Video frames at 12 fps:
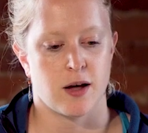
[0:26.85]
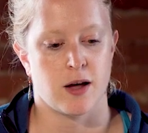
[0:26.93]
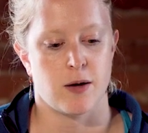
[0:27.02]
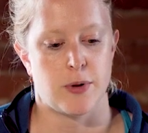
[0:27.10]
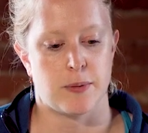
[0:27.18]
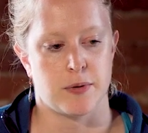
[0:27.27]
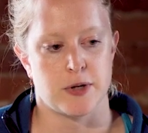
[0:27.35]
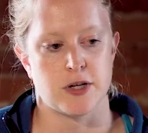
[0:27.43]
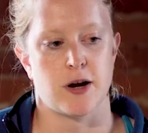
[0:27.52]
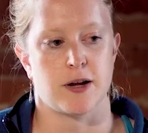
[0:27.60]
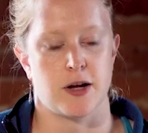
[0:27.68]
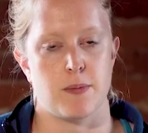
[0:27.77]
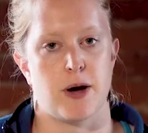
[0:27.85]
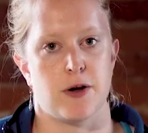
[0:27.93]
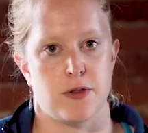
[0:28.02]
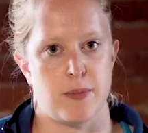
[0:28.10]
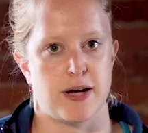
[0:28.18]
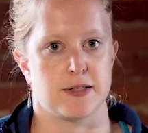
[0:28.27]
And I'm going to be talking
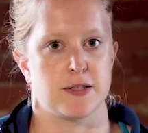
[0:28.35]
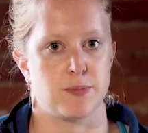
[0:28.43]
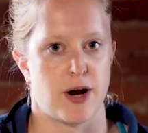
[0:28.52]
about the best